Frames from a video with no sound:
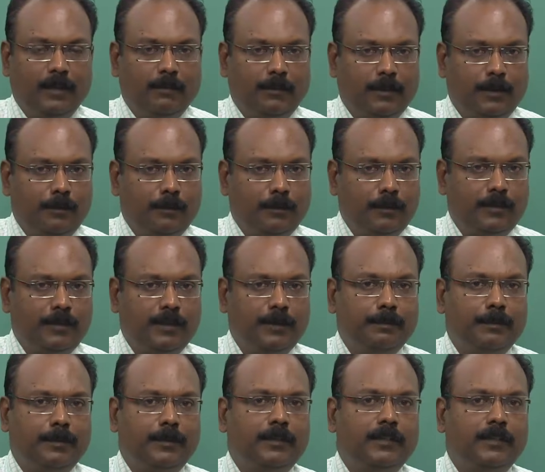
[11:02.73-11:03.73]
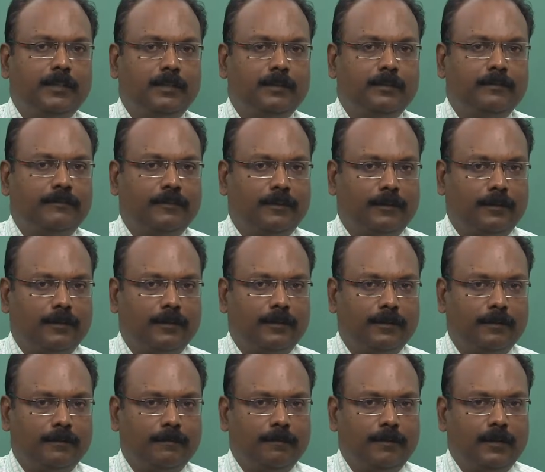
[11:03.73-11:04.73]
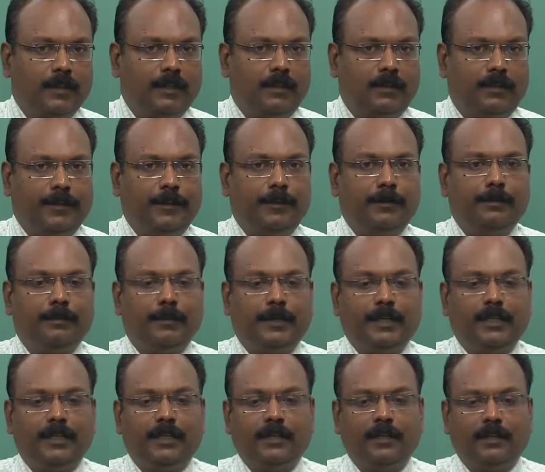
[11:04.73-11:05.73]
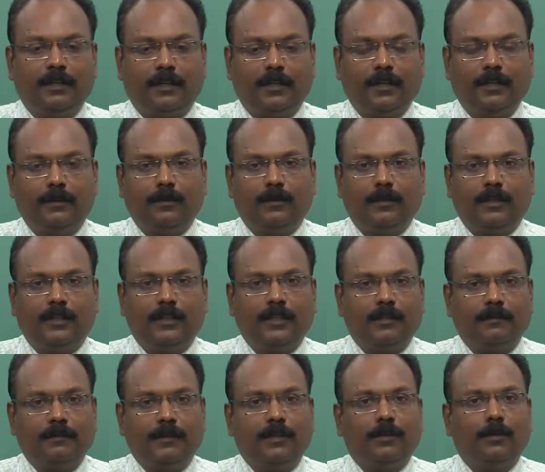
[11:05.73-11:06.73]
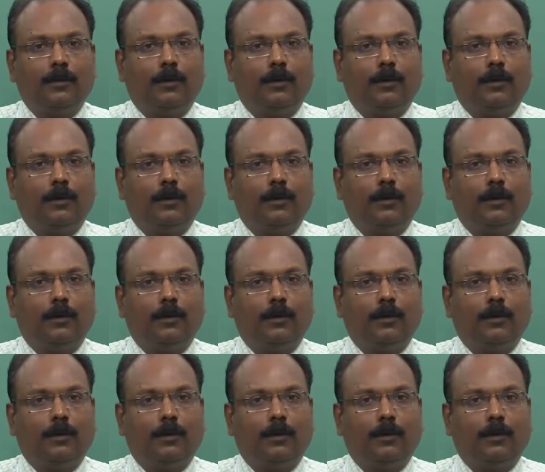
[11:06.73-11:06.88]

But the most important of all, try to maintain eye contact with